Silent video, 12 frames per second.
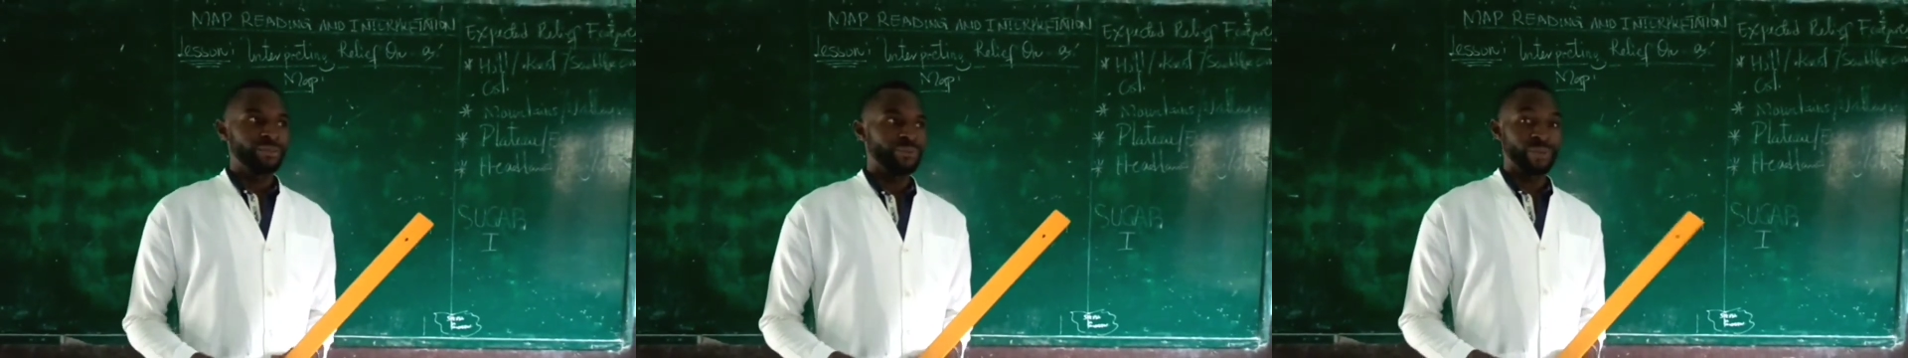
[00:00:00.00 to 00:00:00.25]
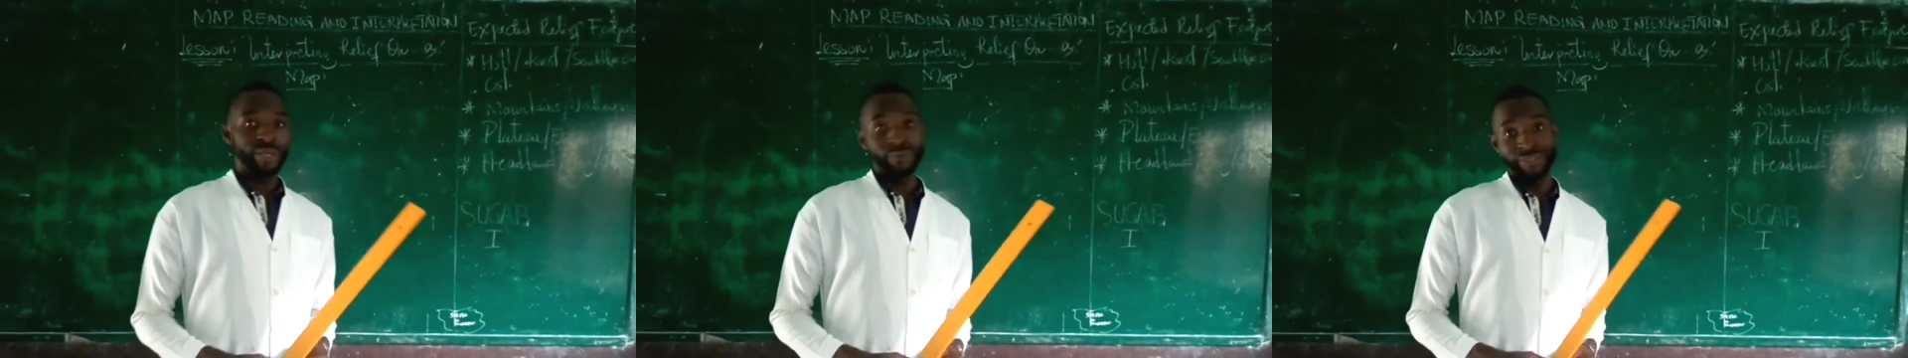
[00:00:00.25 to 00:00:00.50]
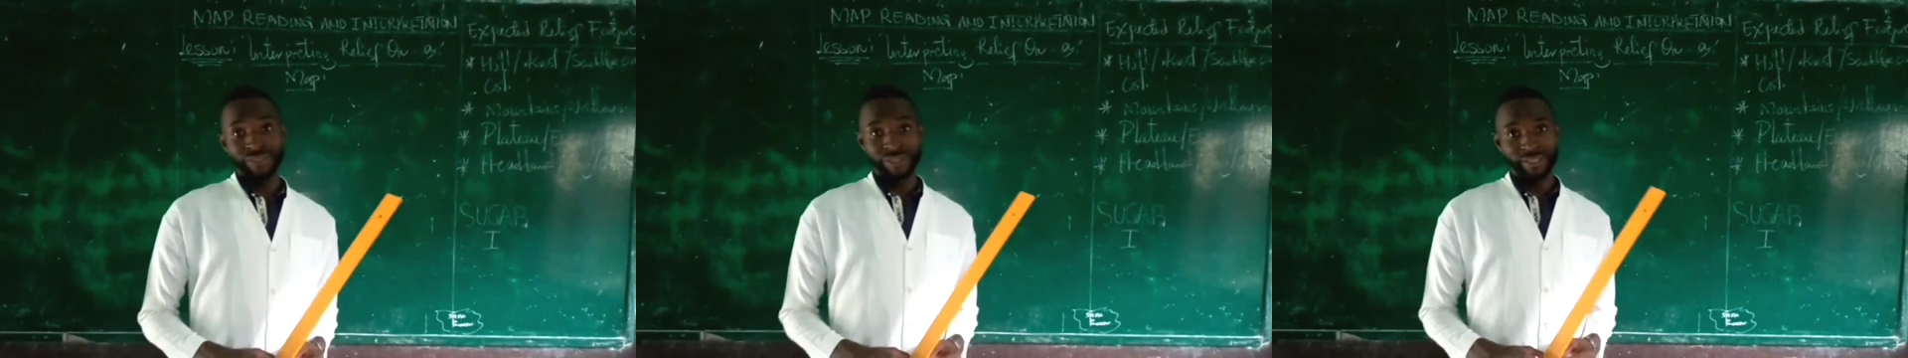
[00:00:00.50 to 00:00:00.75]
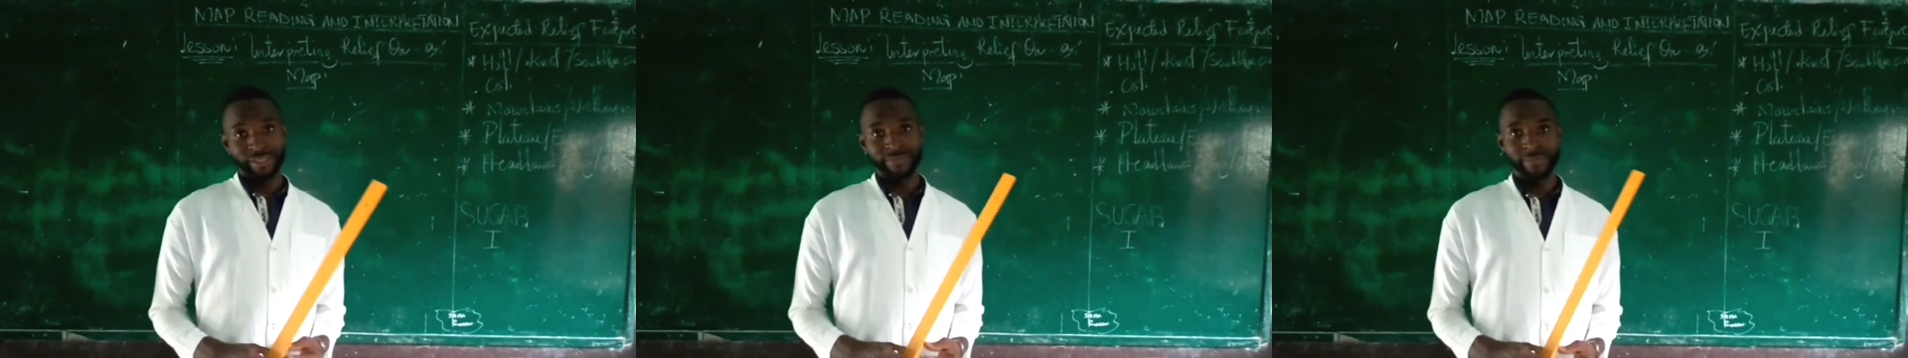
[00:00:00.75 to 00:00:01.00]
where we
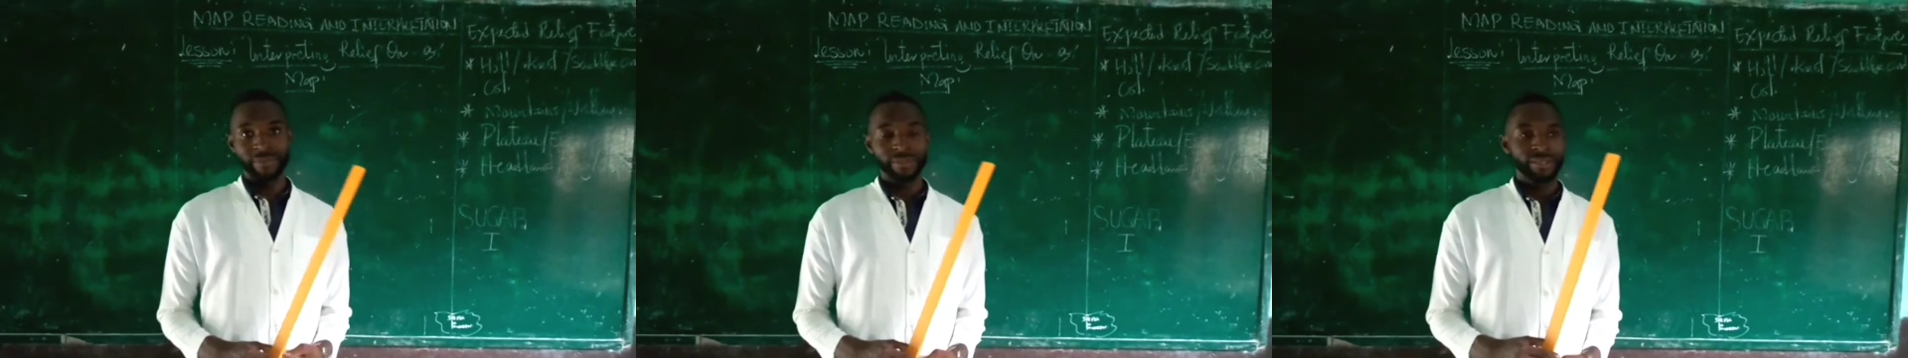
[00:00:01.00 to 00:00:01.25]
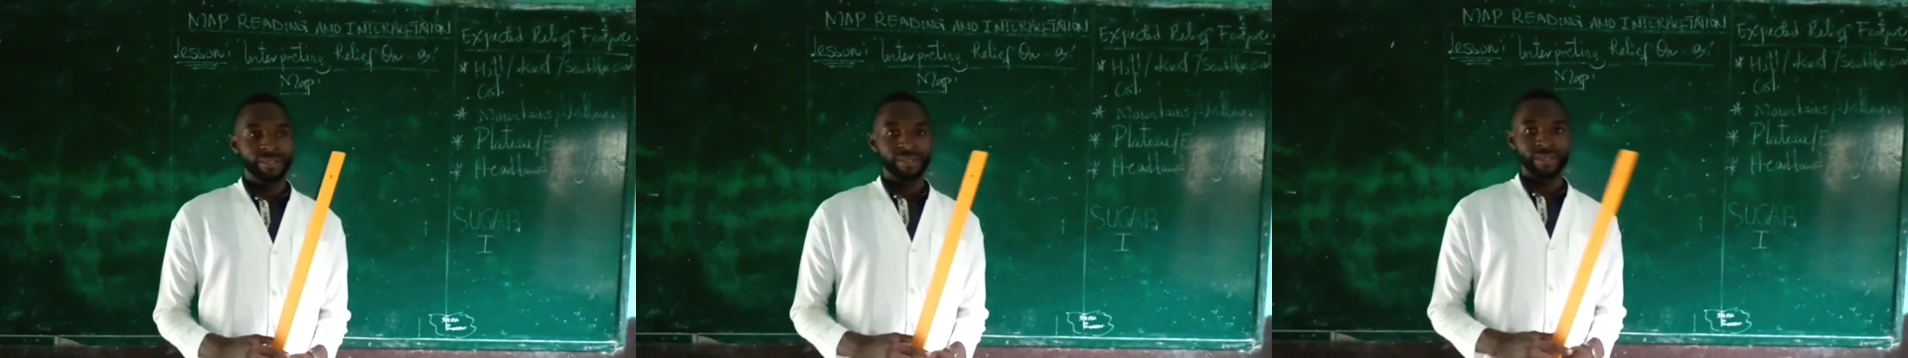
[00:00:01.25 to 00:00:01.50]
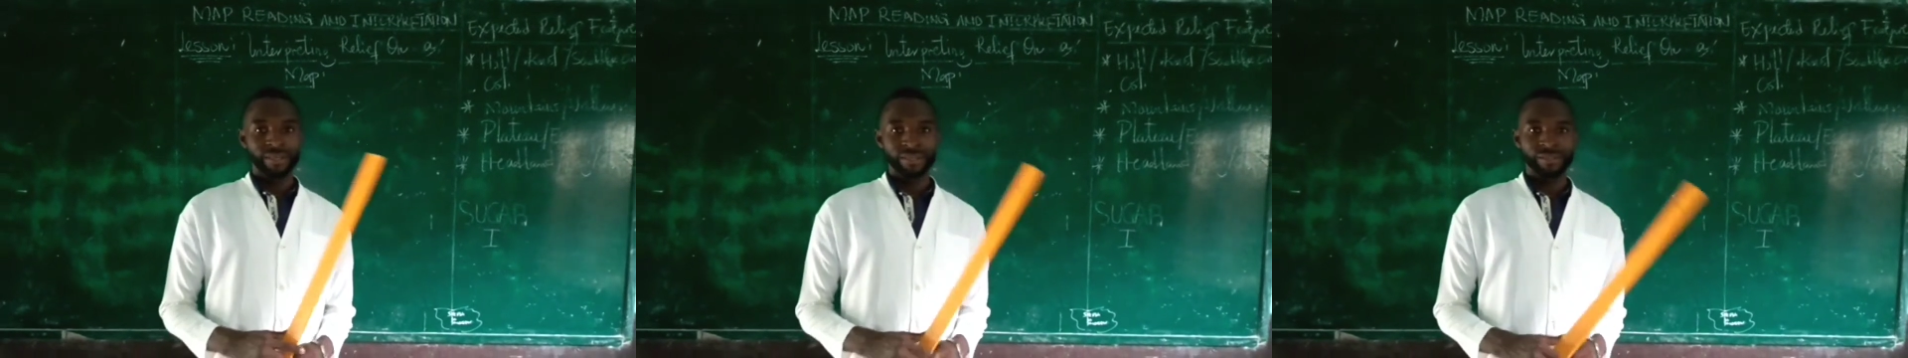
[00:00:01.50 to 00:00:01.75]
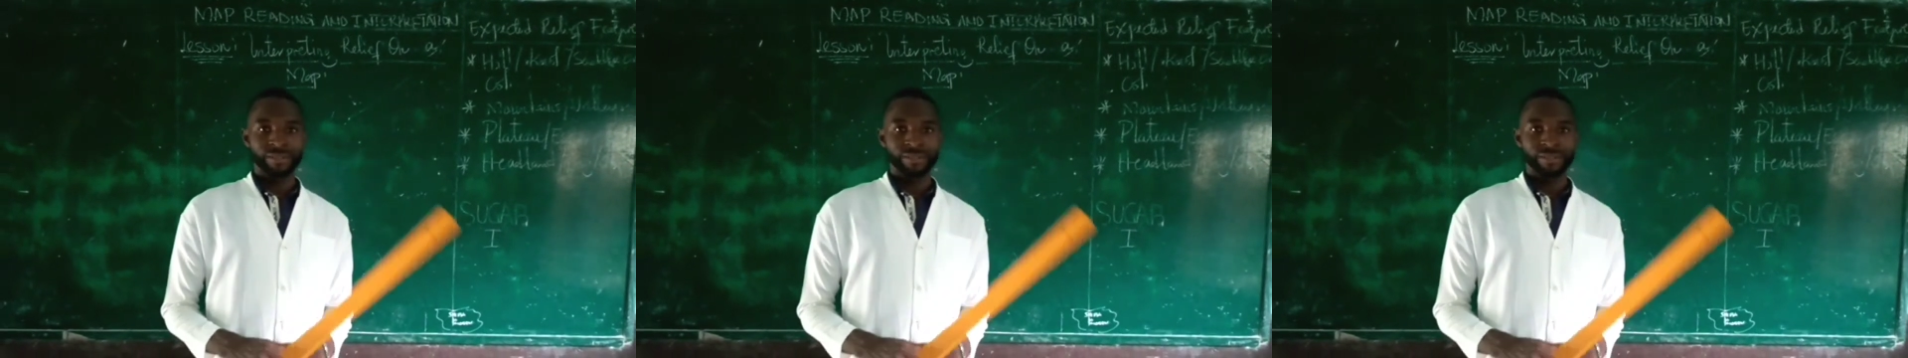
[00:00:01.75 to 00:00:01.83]
treat uh,